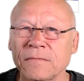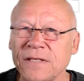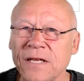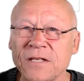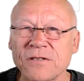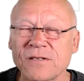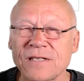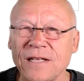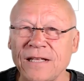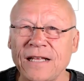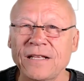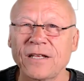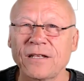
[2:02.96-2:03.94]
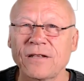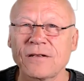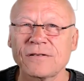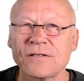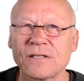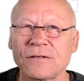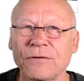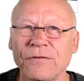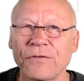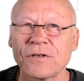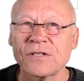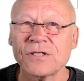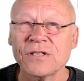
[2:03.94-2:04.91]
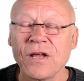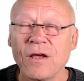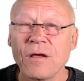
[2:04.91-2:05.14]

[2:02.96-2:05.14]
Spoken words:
teachers and editors and authors